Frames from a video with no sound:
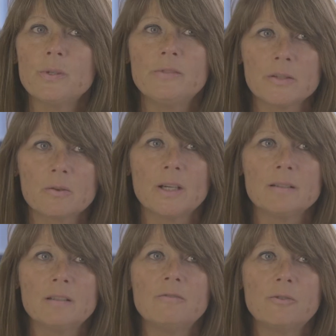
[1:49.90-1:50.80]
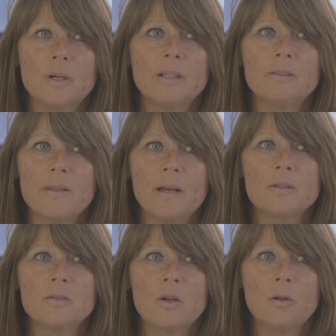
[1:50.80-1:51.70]
We've just crested
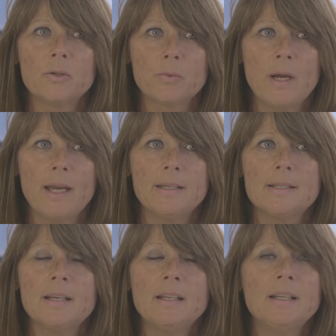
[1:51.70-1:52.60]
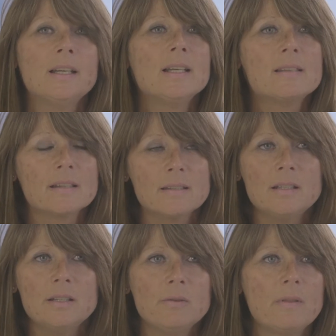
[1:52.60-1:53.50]
$400,000 raised.
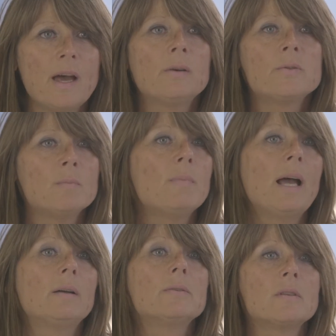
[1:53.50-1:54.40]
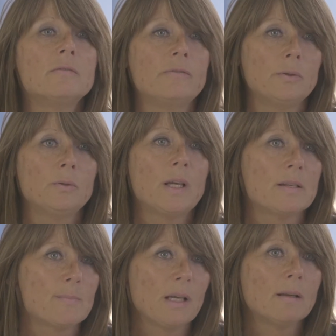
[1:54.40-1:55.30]
62,000 pounds of food
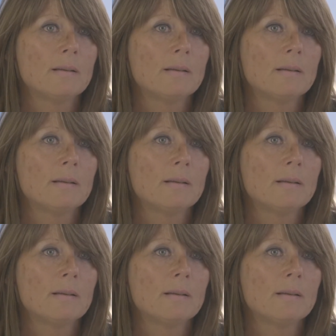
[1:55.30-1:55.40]
has been